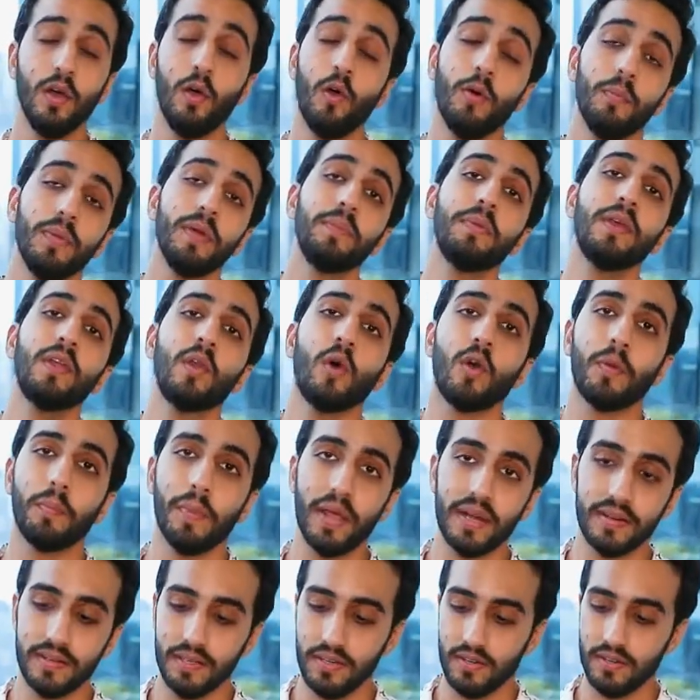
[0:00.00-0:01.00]
or maybe an
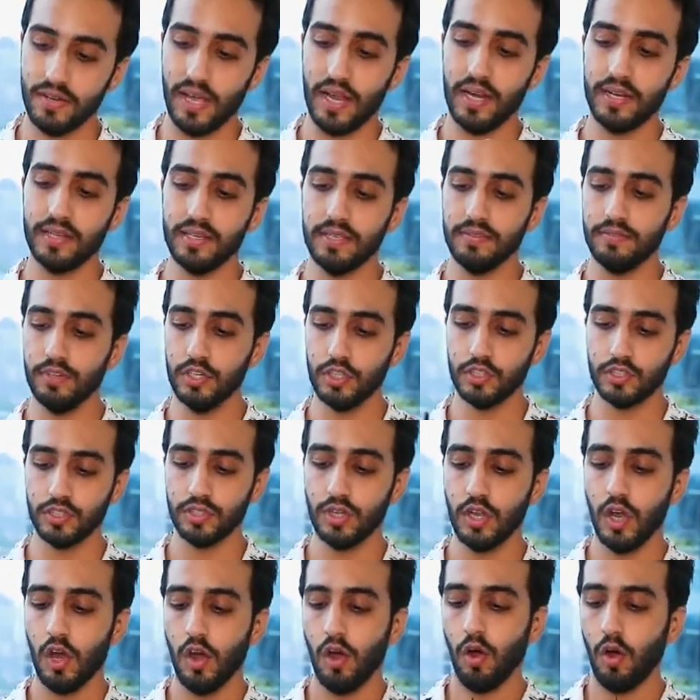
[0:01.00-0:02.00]
augmented reality
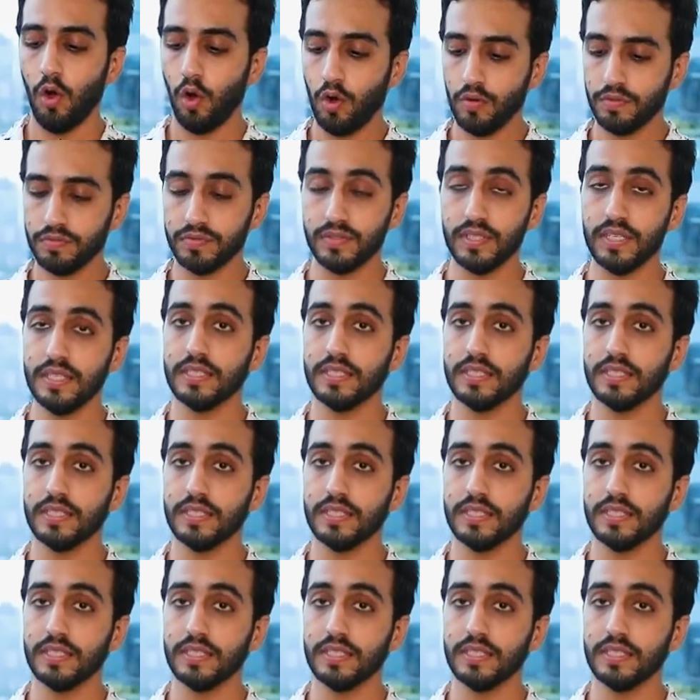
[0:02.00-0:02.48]
version of